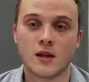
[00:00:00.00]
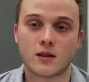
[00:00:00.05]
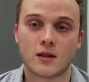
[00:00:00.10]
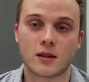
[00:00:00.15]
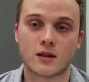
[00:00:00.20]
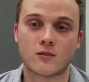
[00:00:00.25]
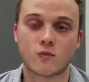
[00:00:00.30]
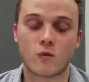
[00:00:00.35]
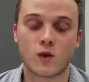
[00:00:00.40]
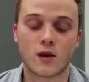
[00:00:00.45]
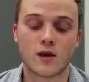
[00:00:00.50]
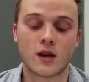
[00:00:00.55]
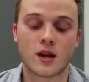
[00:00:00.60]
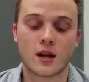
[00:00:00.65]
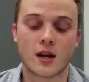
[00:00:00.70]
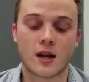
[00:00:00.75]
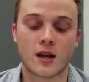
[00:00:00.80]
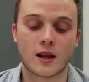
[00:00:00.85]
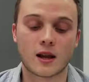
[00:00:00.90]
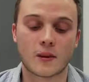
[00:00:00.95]
So that's one
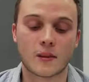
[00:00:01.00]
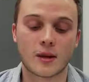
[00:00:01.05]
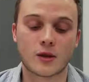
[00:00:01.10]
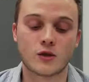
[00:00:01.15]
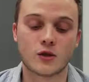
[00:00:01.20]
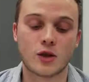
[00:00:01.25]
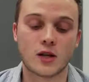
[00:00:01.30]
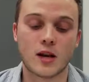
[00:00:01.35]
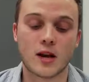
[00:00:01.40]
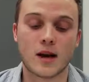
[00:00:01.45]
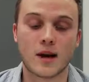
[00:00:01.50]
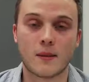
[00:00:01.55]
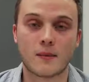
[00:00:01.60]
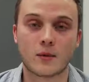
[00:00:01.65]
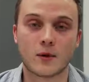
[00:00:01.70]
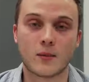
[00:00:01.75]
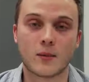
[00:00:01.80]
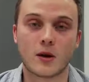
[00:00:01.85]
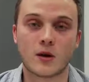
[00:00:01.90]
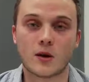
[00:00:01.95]
thing I like about
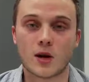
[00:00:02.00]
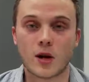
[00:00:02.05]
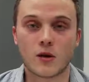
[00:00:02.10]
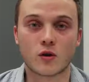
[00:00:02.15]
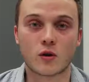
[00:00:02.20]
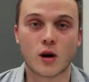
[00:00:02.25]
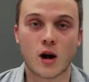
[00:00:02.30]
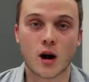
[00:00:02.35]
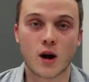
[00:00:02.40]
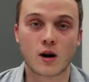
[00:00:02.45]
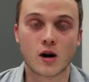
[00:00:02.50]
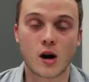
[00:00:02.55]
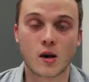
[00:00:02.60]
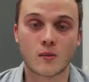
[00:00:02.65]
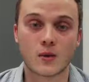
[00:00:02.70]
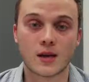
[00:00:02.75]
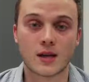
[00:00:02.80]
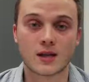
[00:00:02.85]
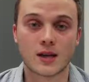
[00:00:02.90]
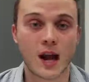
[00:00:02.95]
GM compared to other car
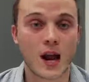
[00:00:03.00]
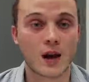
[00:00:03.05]
companies,